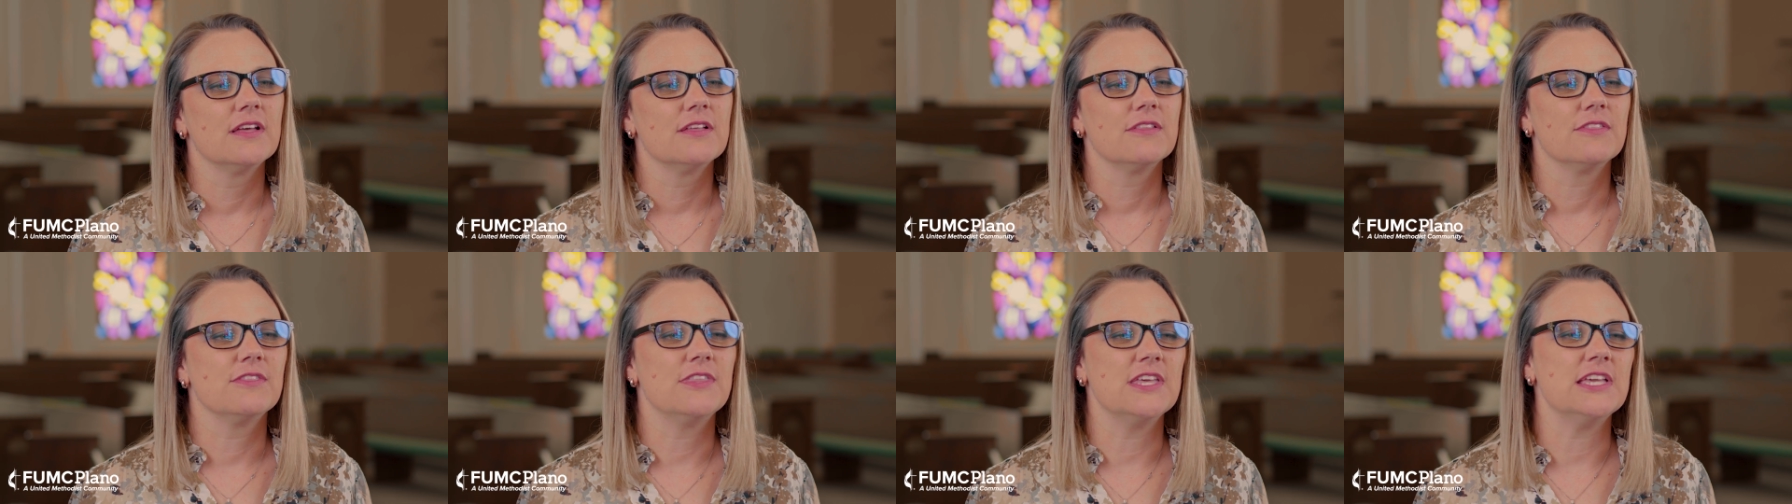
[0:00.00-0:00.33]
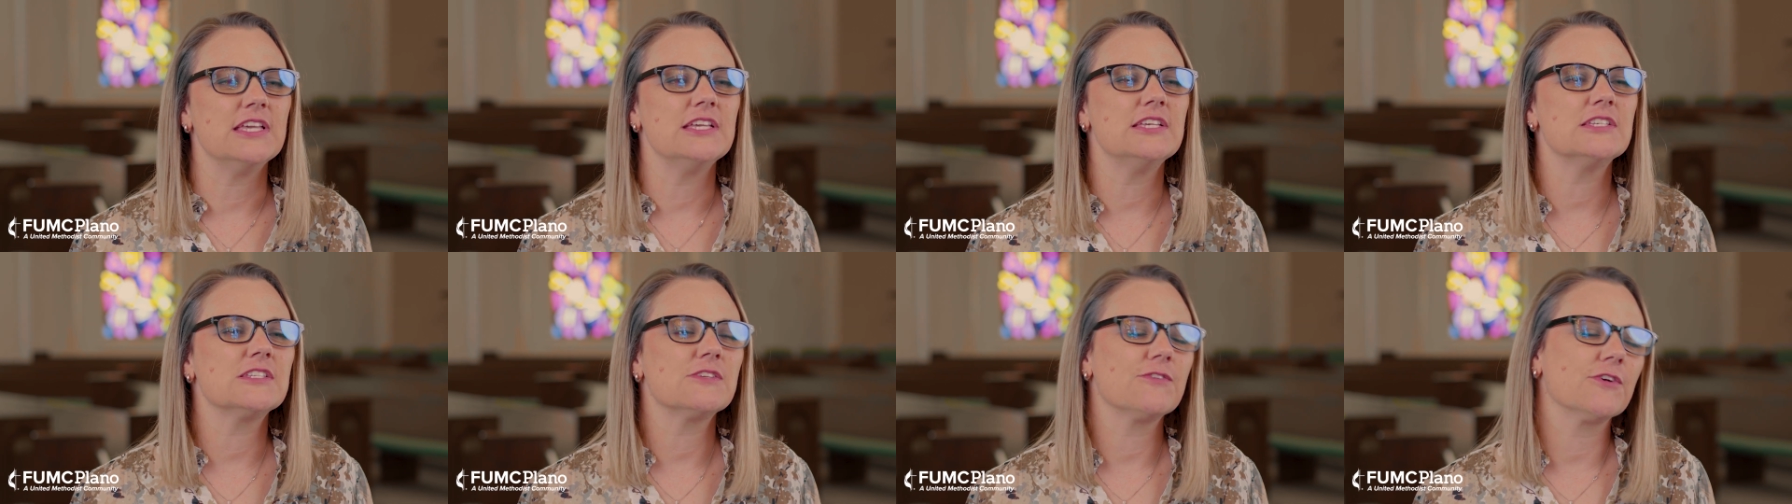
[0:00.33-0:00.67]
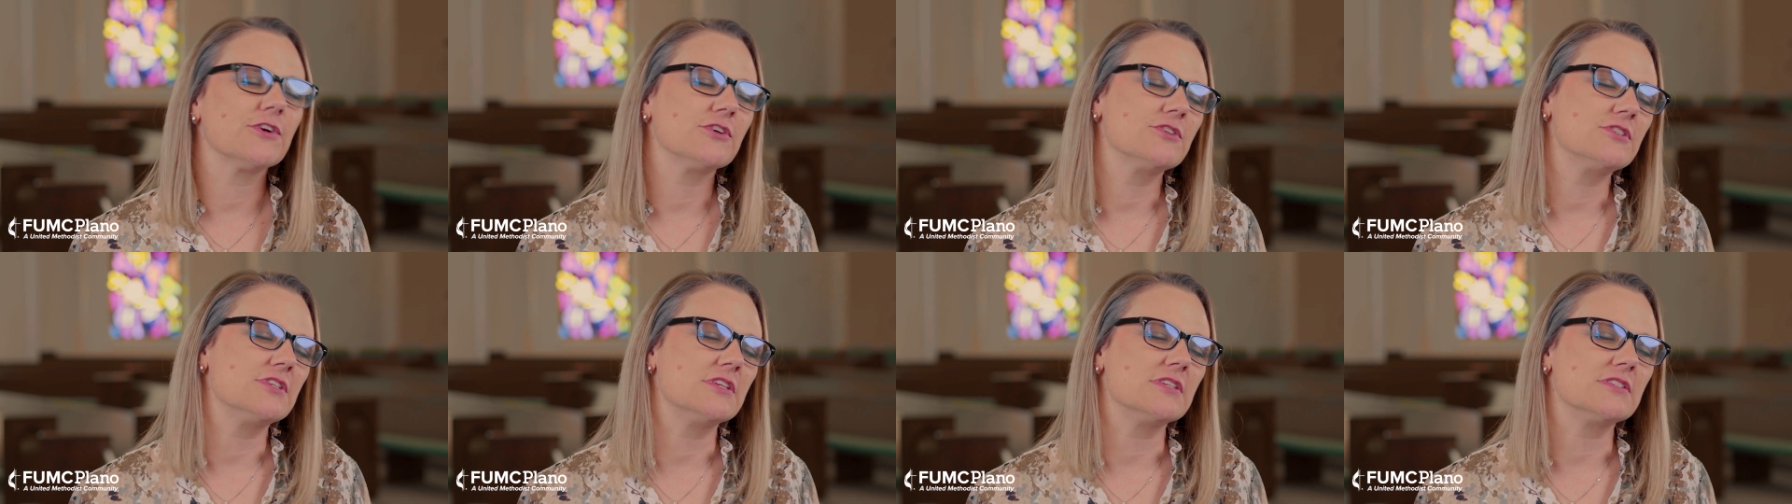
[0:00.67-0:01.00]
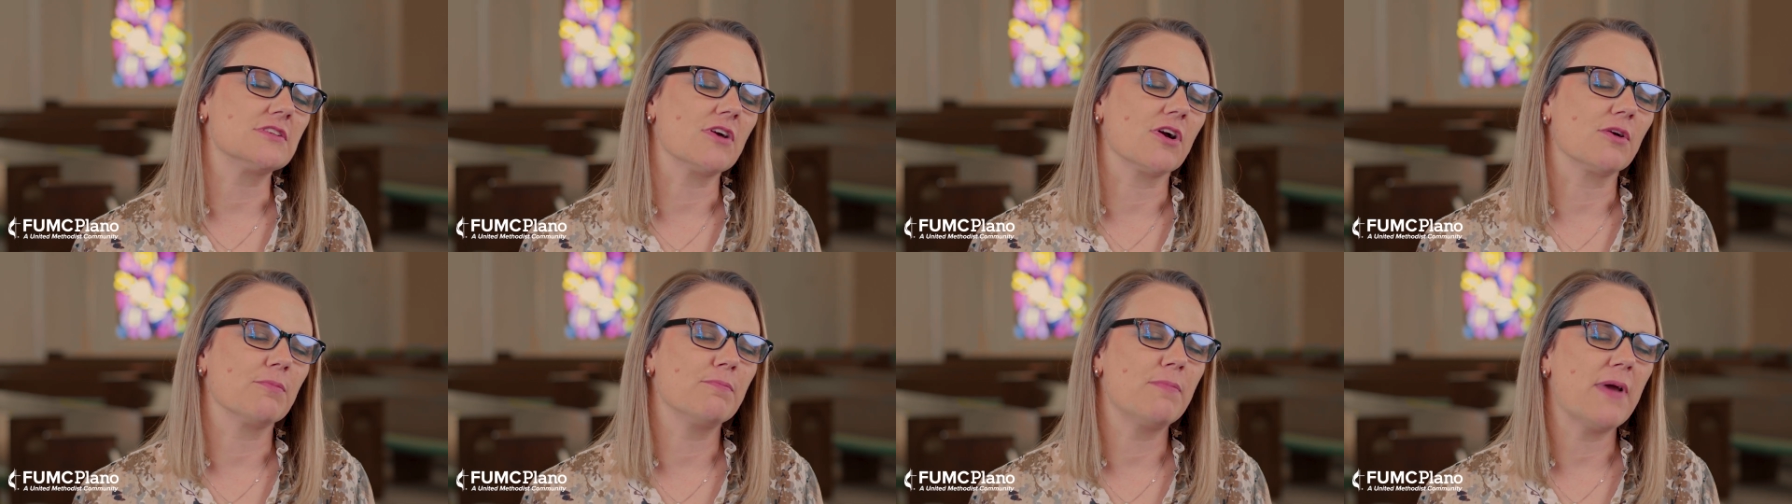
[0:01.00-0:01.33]
These verses
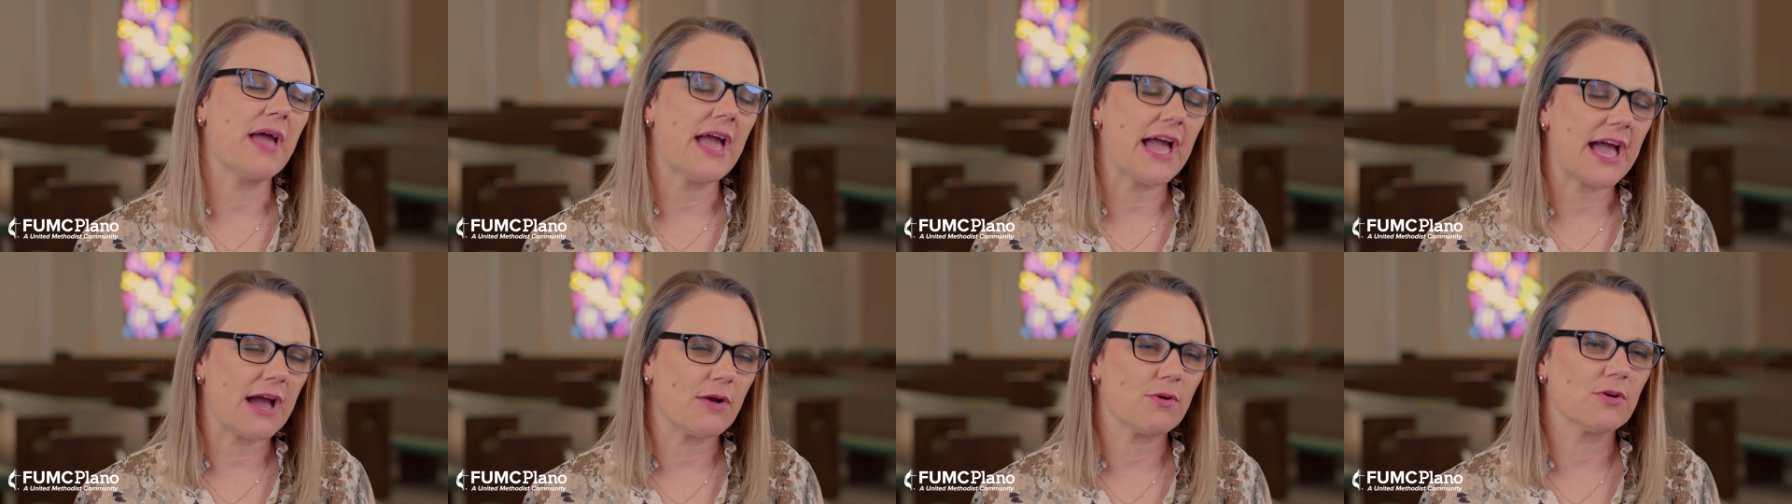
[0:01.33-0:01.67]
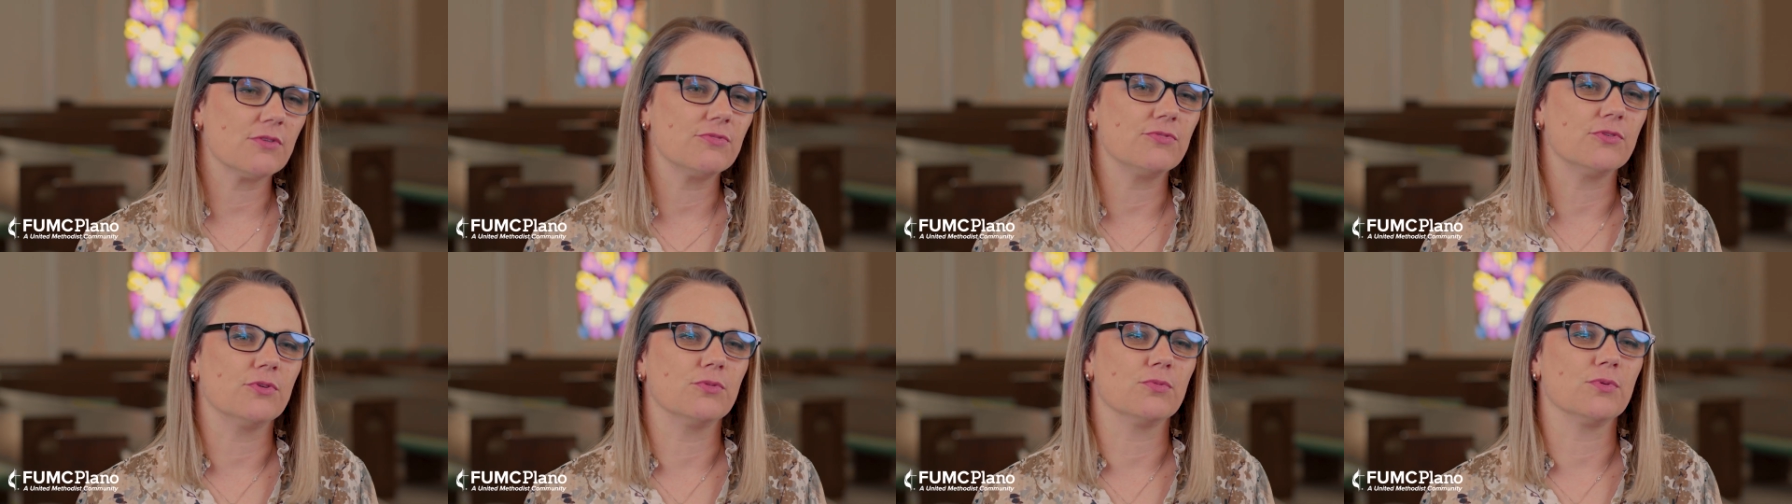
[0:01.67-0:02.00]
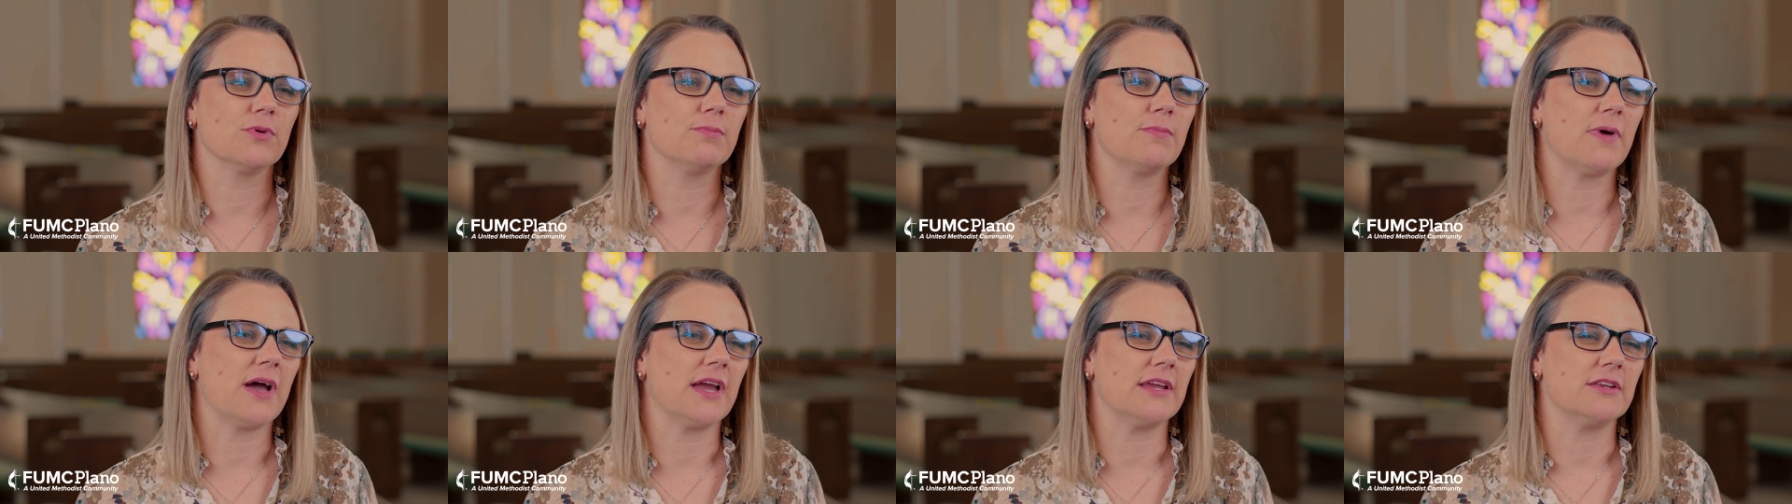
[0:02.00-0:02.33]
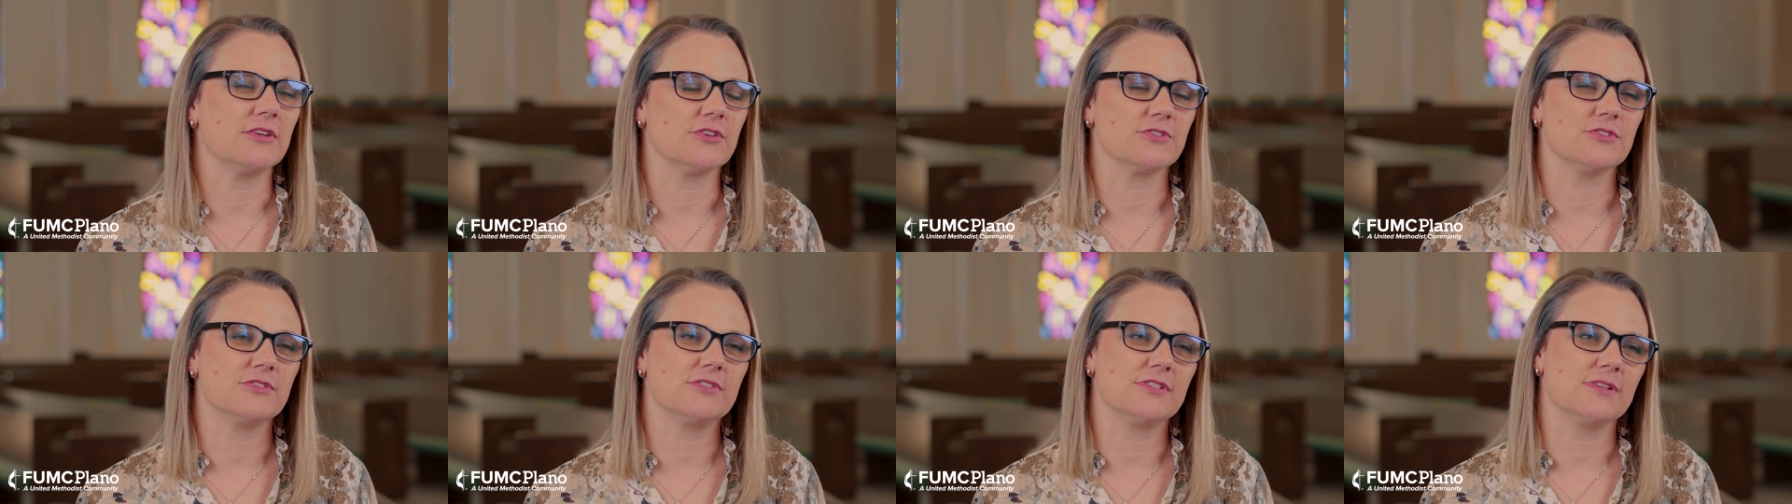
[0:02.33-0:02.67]
are powerful reminders